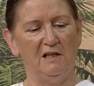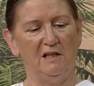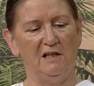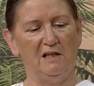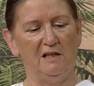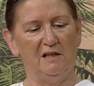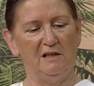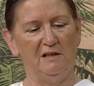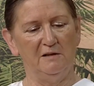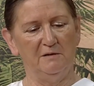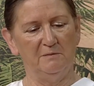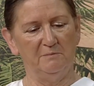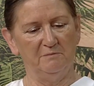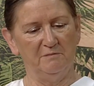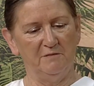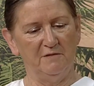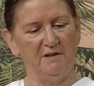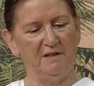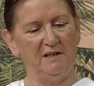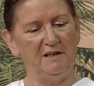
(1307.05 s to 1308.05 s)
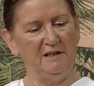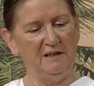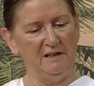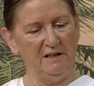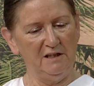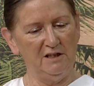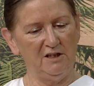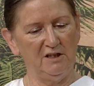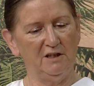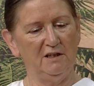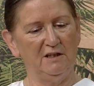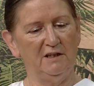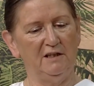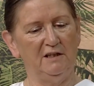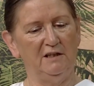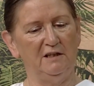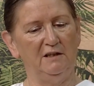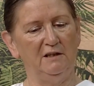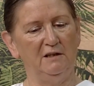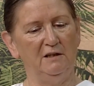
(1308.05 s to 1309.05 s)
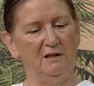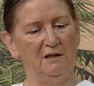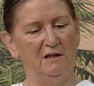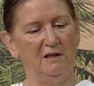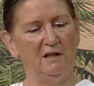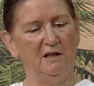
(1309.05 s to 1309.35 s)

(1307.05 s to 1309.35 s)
initially